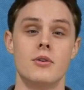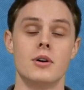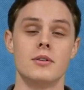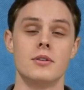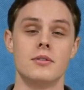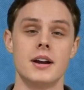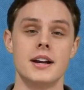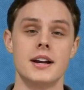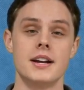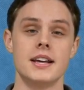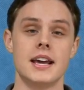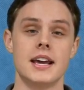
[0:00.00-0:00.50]

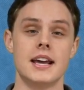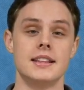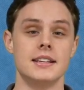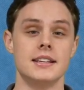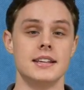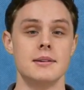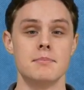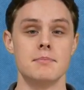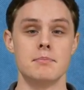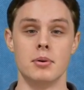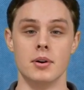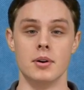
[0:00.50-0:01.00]
rating at the
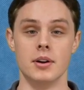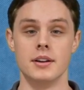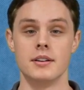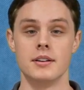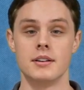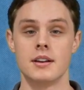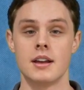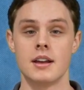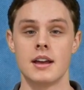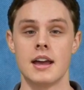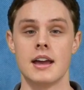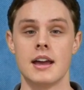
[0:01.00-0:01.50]
input
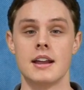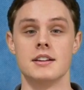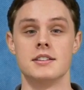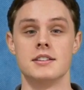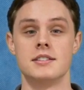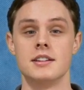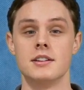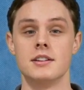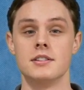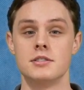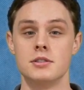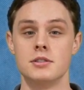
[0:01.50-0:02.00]
and a
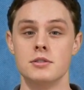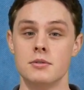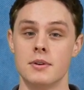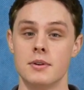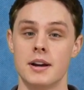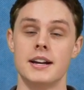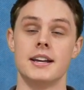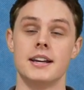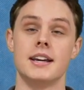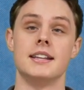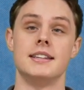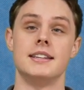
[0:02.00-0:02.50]
SIL-2
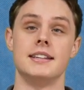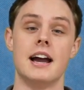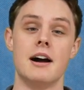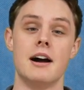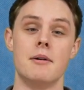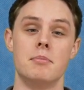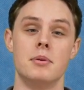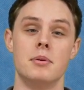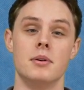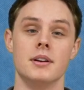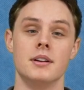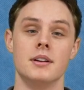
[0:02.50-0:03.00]
rating at the
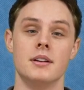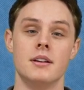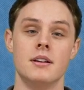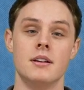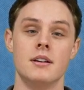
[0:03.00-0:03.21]
output,